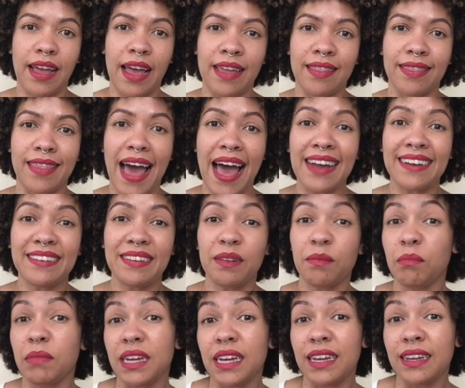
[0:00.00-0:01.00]
And that to
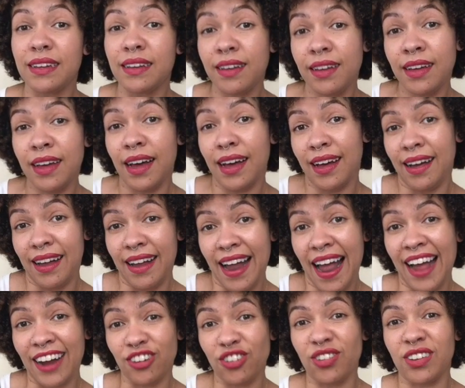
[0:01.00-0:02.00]
me
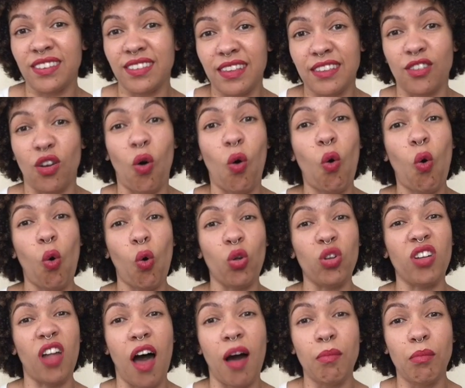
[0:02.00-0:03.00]
actually says a whole
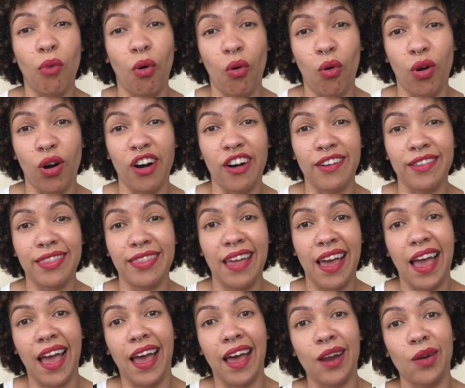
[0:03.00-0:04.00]
lot more
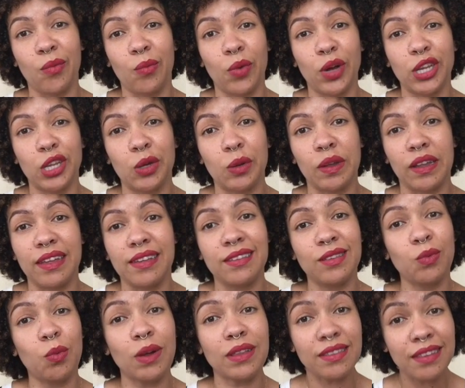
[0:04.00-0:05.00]
than when you
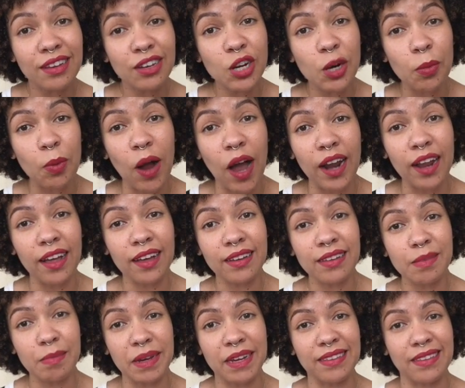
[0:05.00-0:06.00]
list what's in your
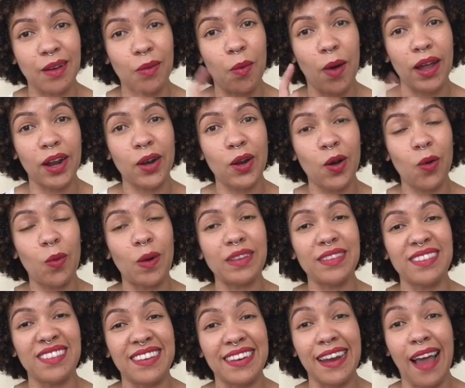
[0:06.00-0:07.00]
products, because I want to know
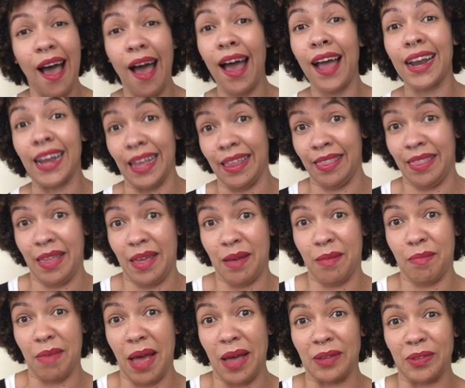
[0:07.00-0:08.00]
what's not in
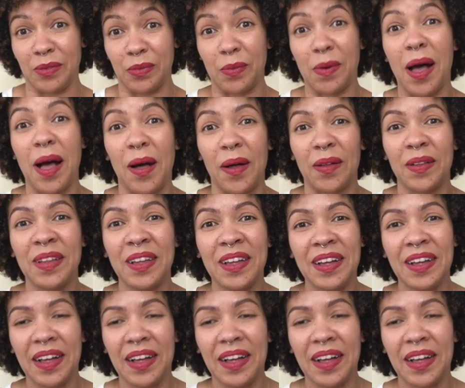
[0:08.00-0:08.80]
them as well,